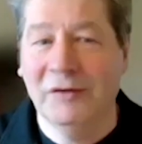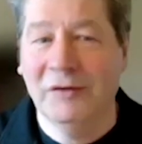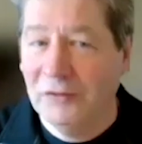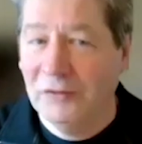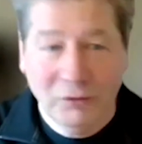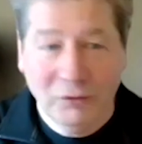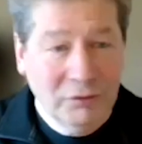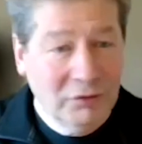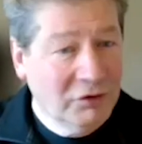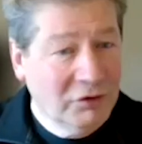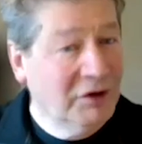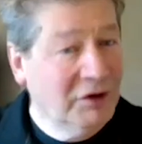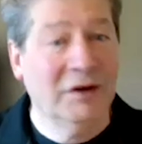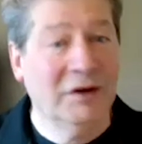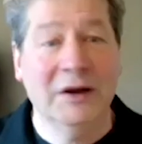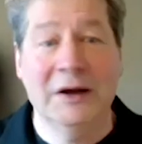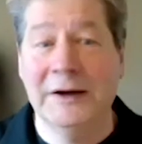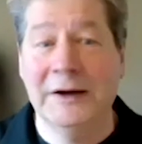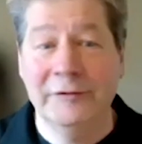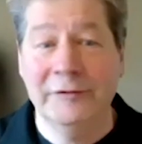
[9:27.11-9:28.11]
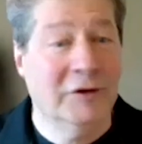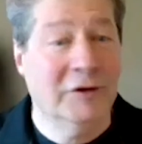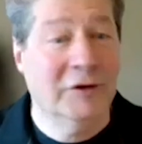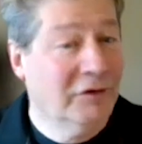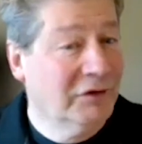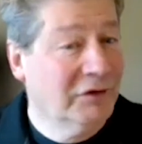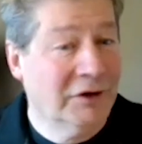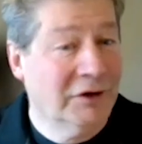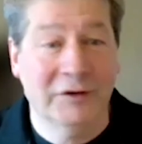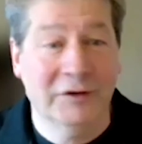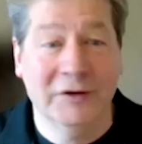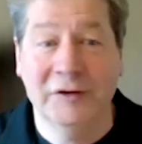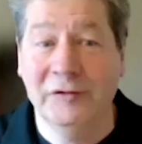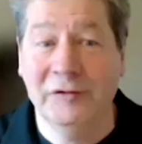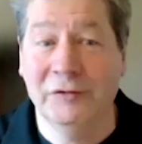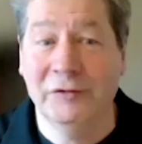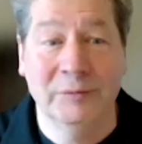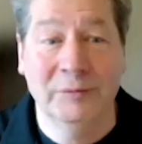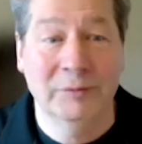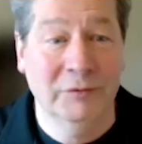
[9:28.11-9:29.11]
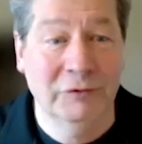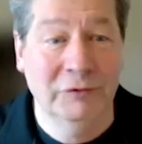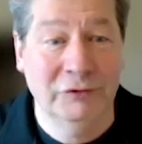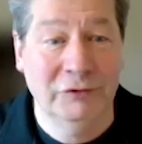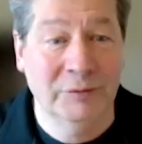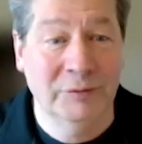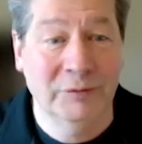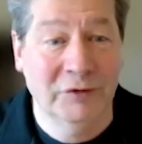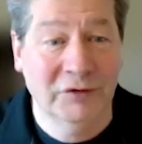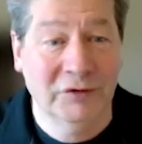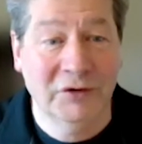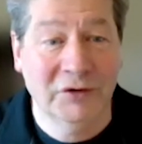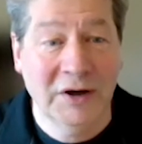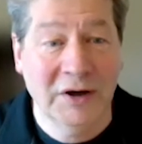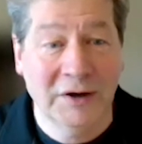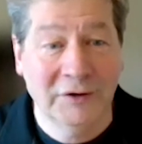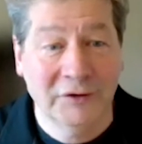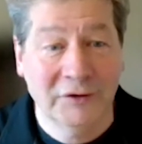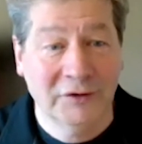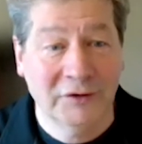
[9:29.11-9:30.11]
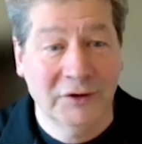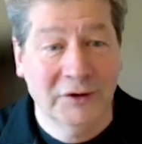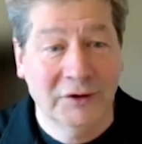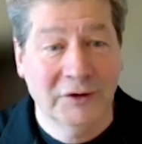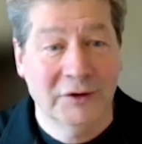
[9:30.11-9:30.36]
is don't think you have to start this from scratch.